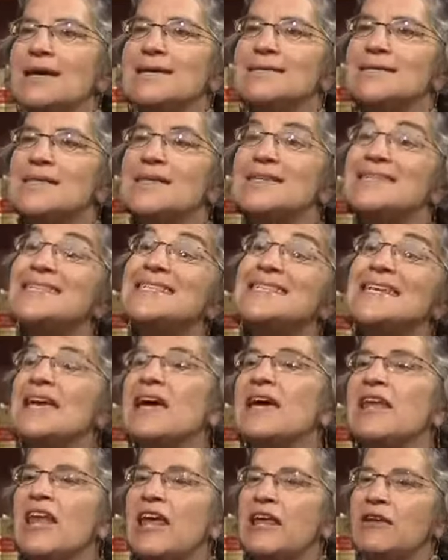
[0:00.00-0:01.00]
as the
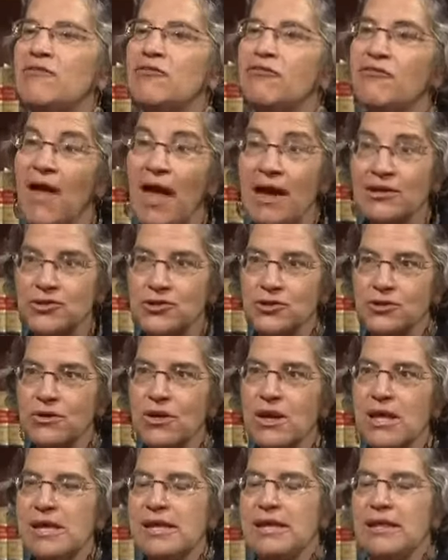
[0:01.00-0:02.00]
CNN factor,